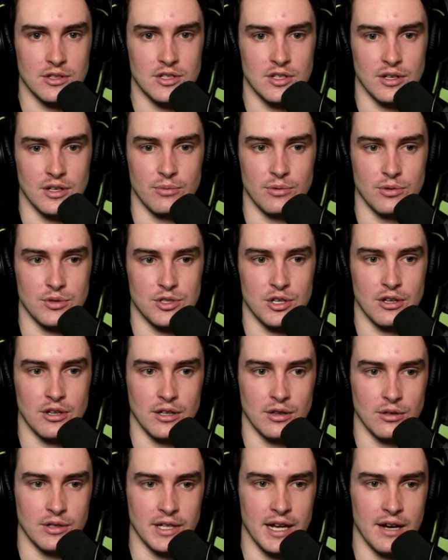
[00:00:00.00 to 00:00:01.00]
So we were certainly
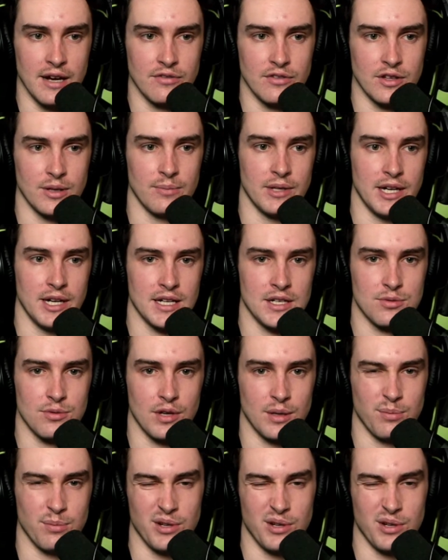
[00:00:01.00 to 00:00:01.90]
looking out for them the next week.